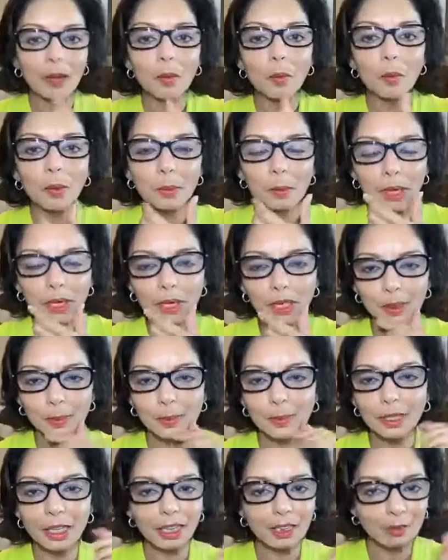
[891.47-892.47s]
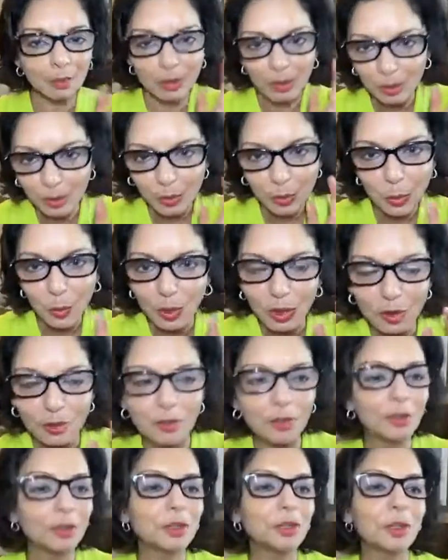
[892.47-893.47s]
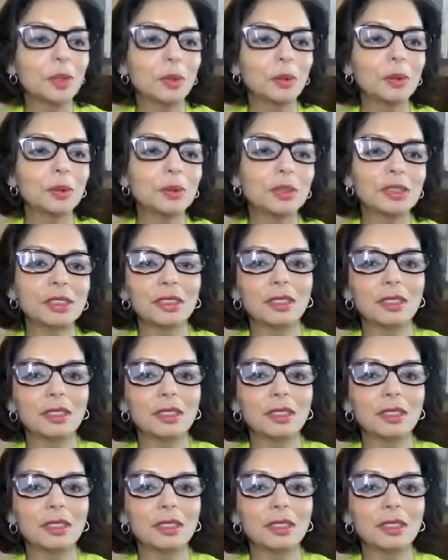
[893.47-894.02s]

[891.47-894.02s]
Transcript: when my husband gave me this wonderful news.